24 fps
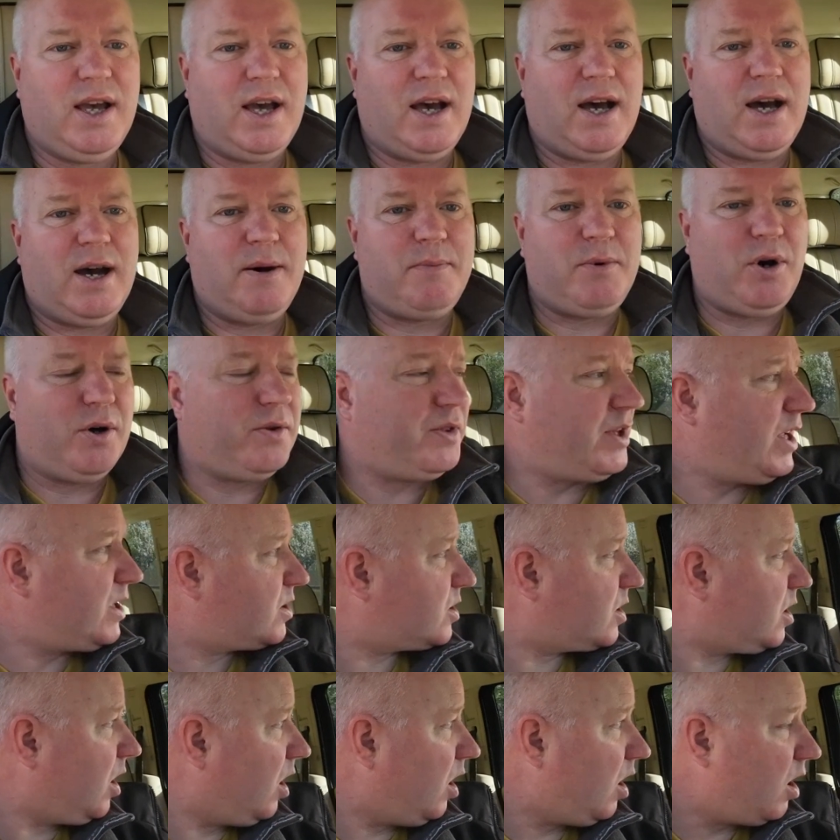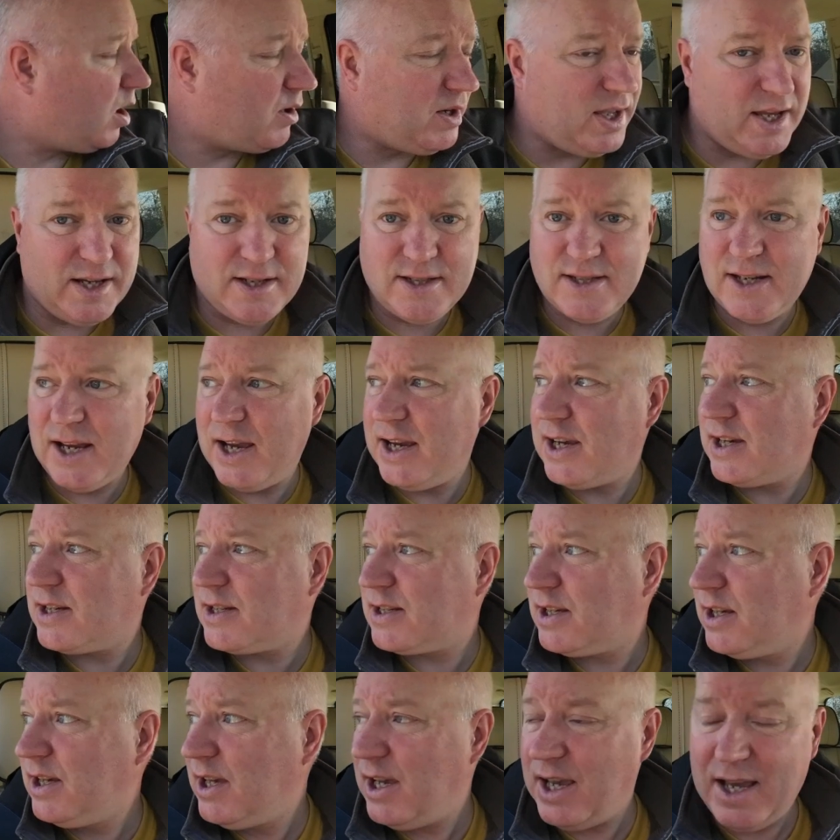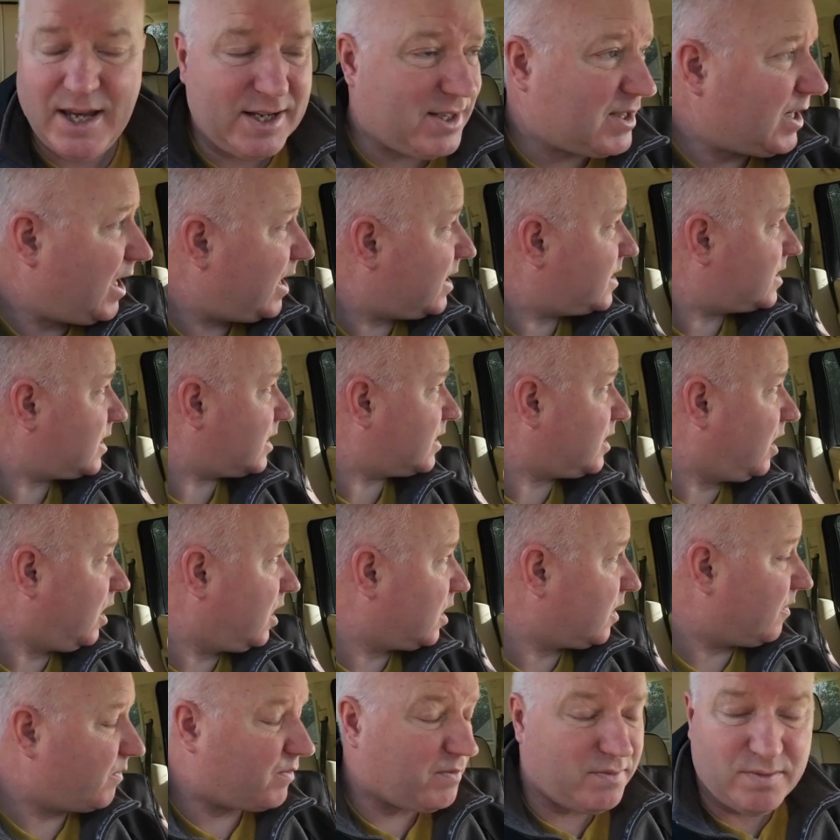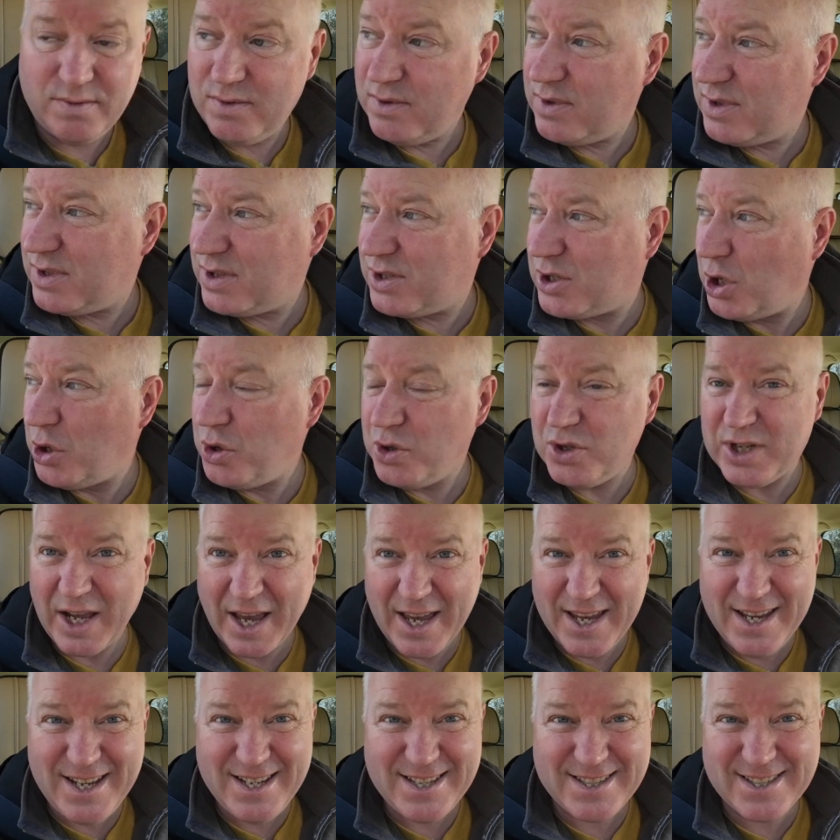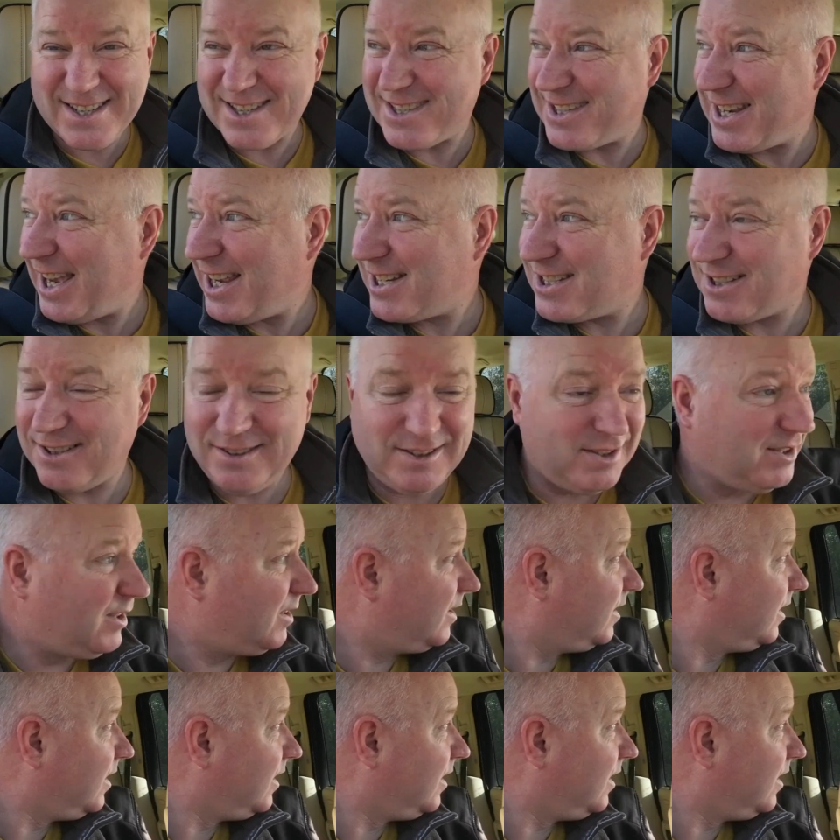on this car it takes it kind of 2 days to settle,